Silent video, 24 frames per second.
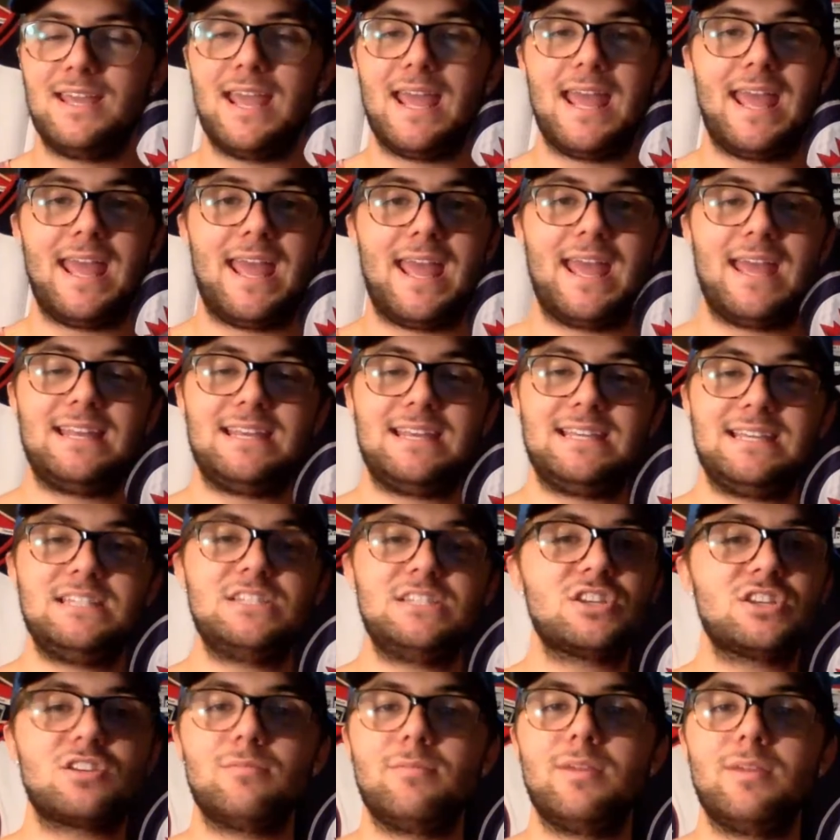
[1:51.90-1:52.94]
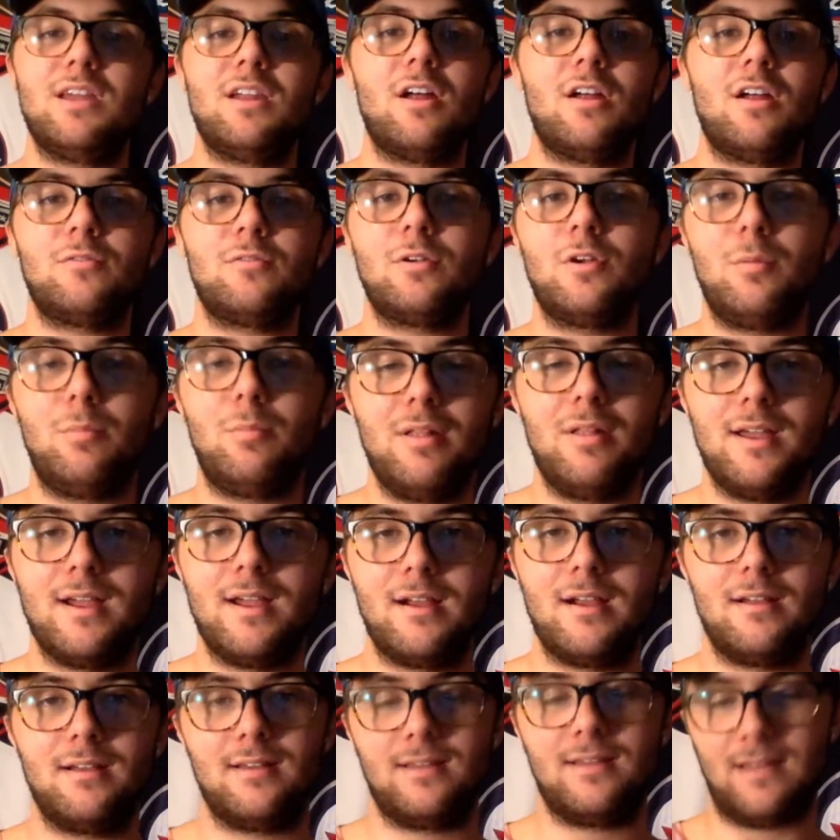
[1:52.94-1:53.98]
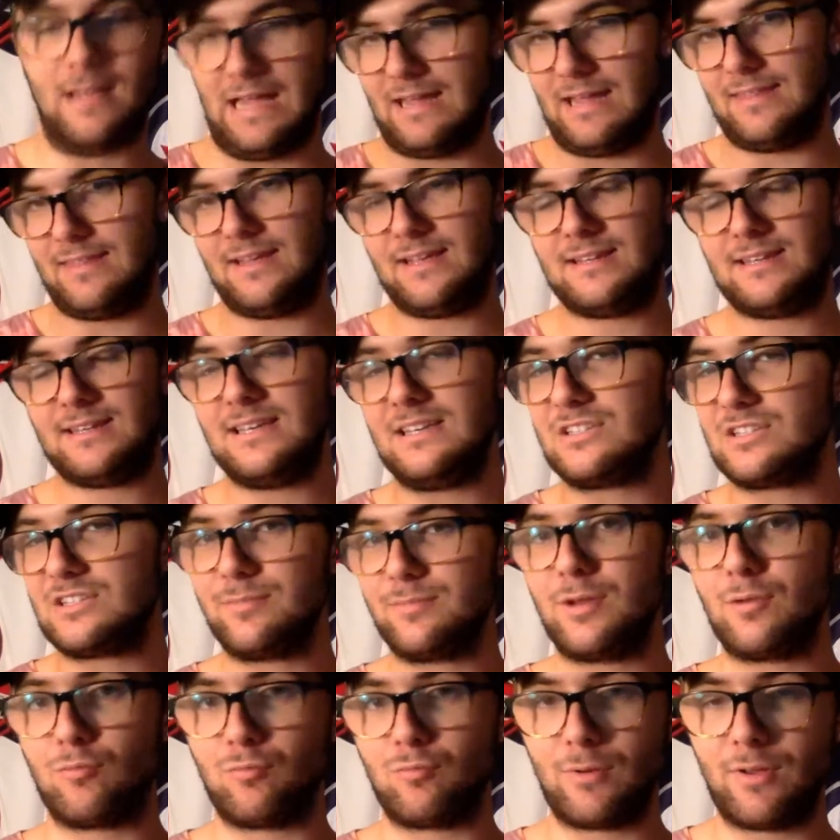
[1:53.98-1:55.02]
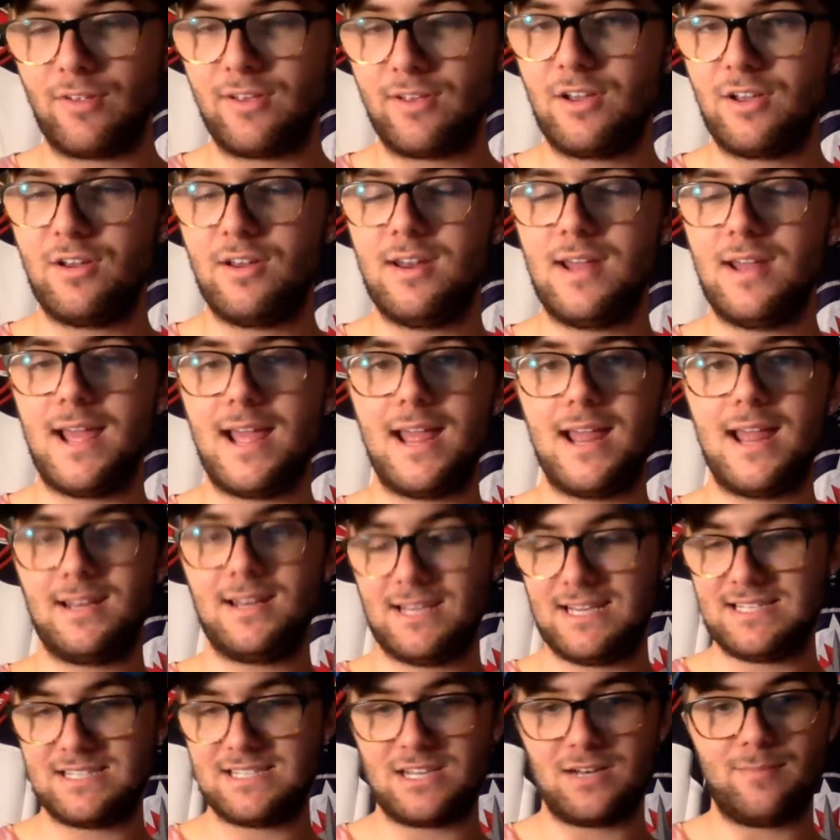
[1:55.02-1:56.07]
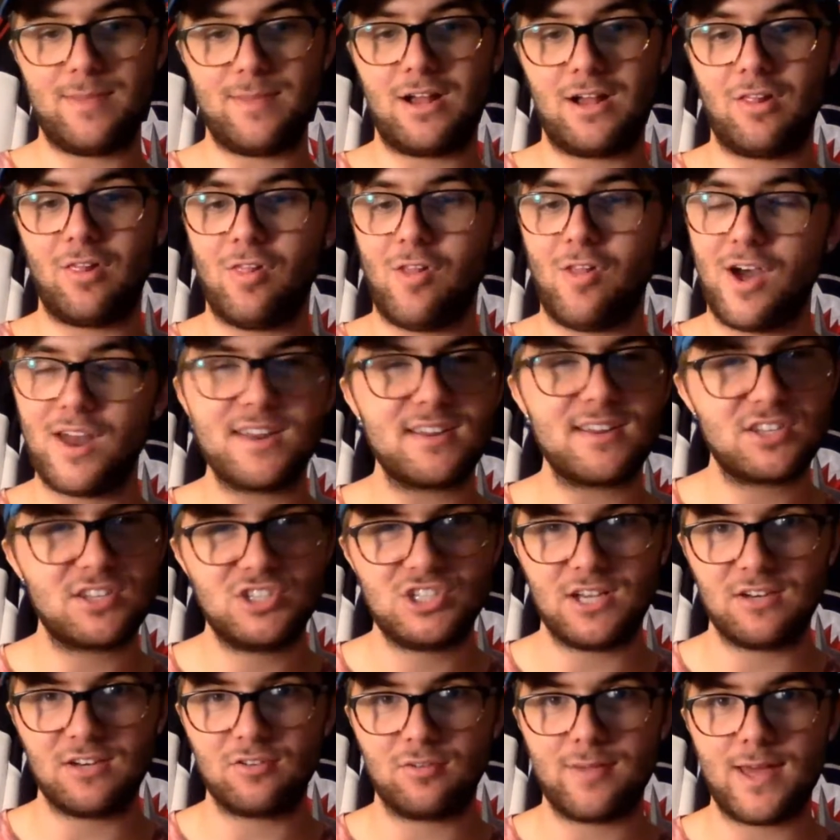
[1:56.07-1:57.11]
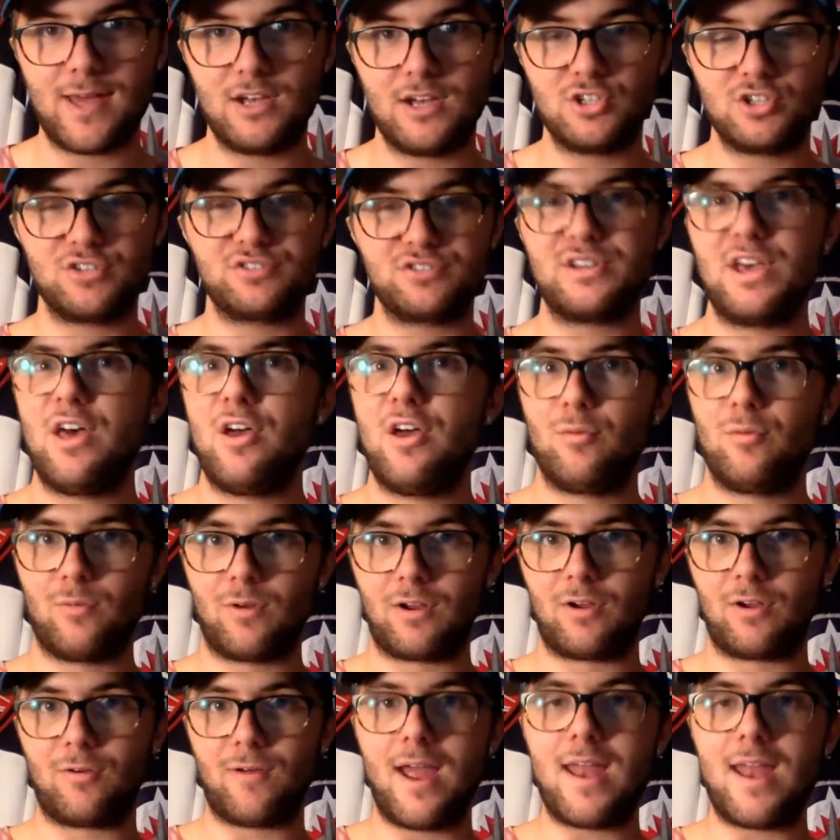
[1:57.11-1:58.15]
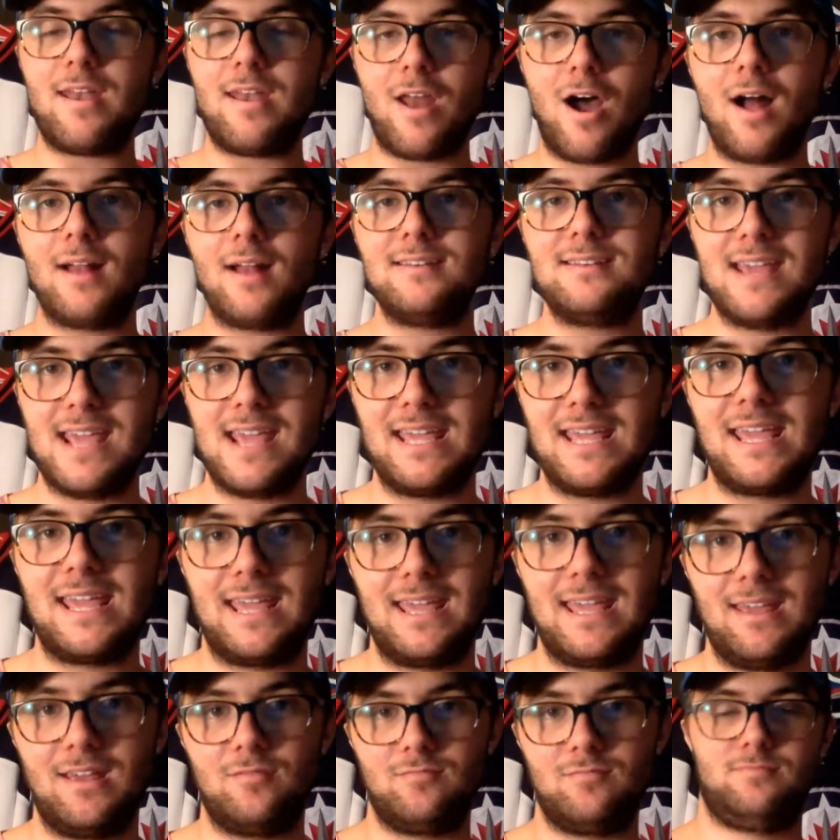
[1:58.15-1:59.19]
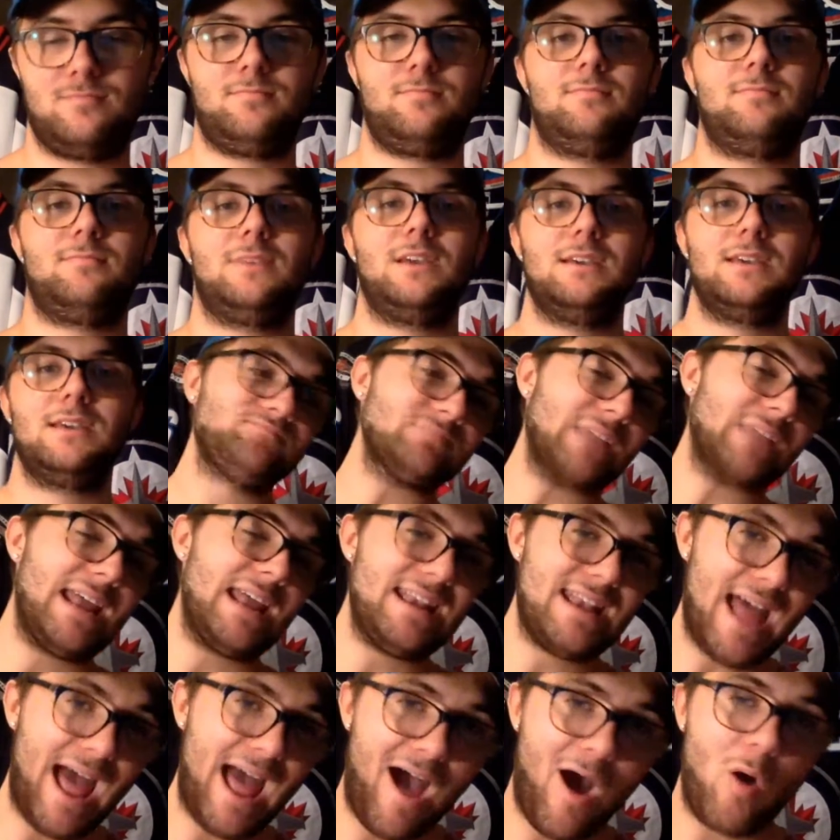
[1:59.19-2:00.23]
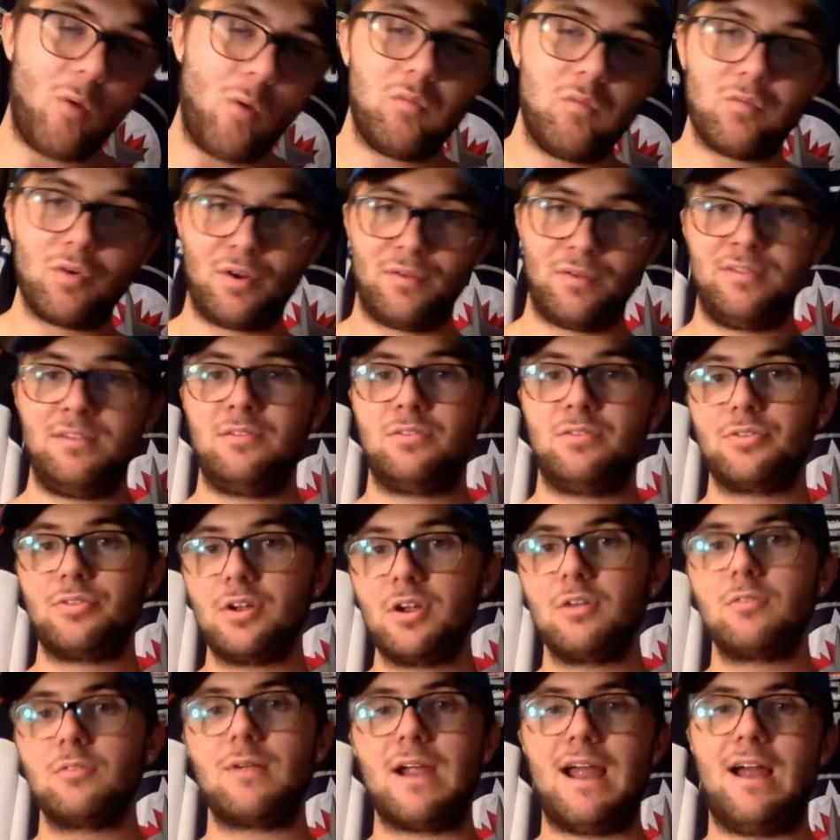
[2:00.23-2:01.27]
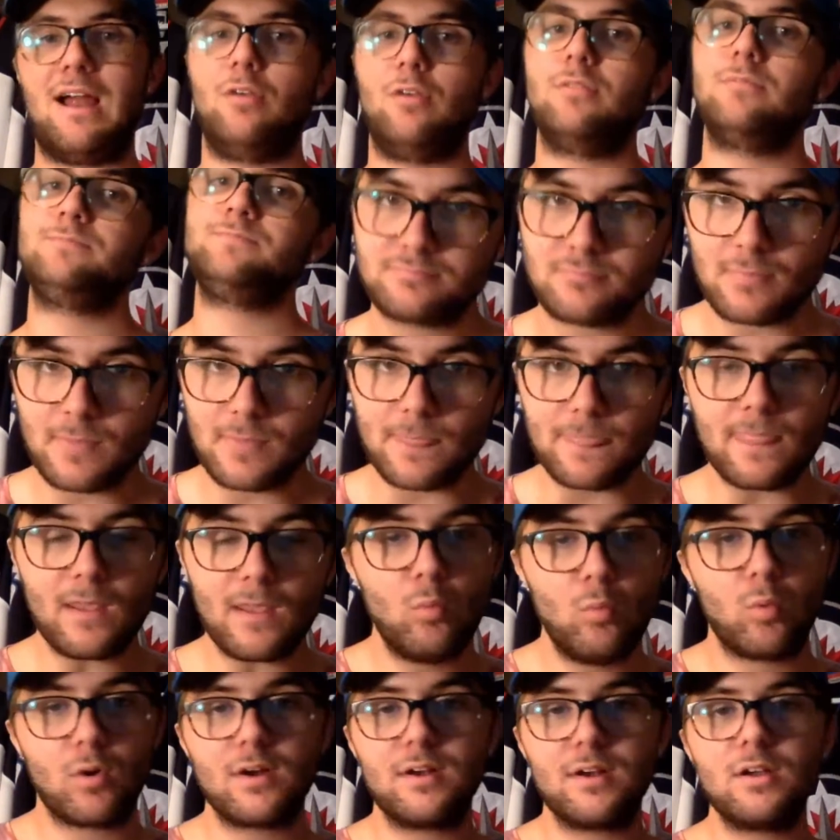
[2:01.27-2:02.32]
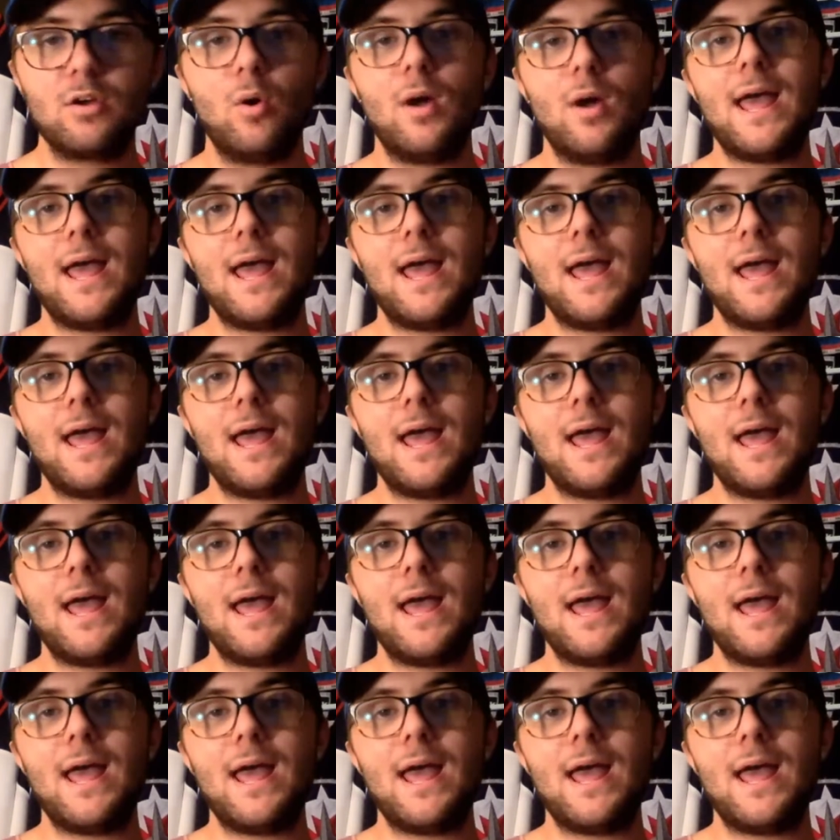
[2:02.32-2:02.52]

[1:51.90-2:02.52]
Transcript: and he's just going to be an unreal player. I think he's going to be really good, and he's going to make a lot of general managers regret not taking him. And now for the third round, we're going to go